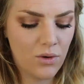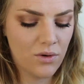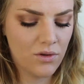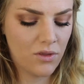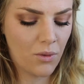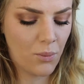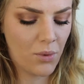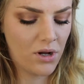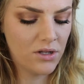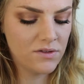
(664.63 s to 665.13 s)
Oh,
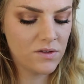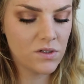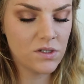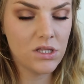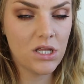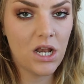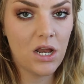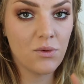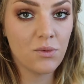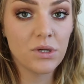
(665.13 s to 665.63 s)
the bronzer
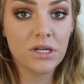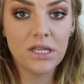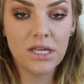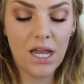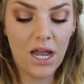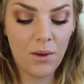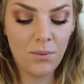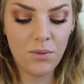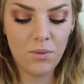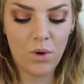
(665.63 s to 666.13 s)
that I really
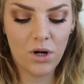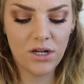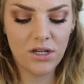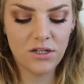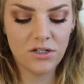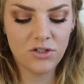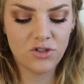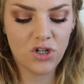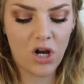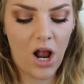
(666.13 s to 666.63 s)
have been
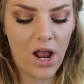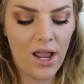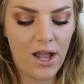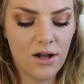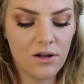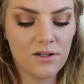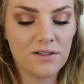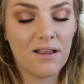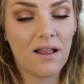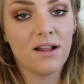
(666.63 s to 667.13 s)
wanting to try
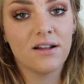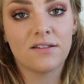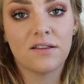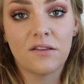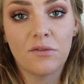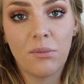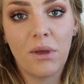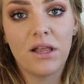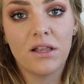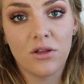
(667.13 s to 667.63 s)
out, because I could
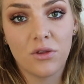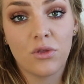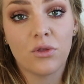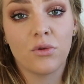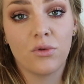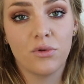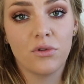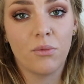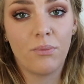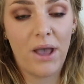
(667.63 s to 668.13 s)
smell it
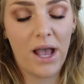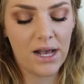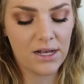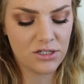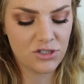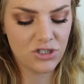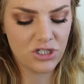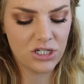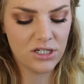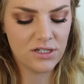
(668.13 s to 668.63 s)
through the
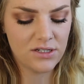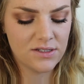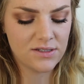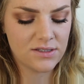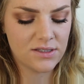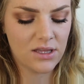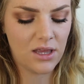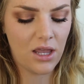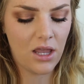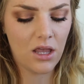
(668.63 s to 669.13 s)
packaging,
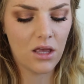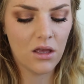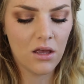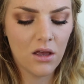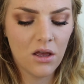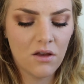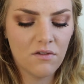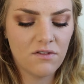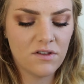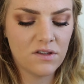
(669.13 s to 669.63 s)
is the
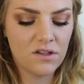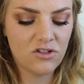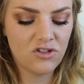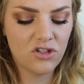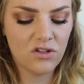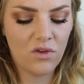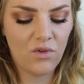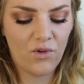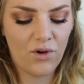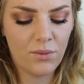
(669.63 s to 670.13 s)

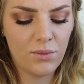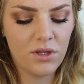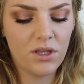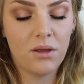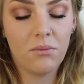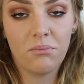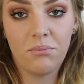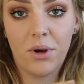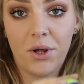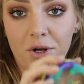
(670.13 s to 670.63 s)
Physicians
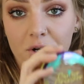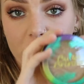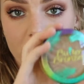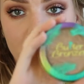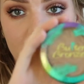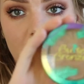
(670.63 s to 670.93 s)
Formula Butter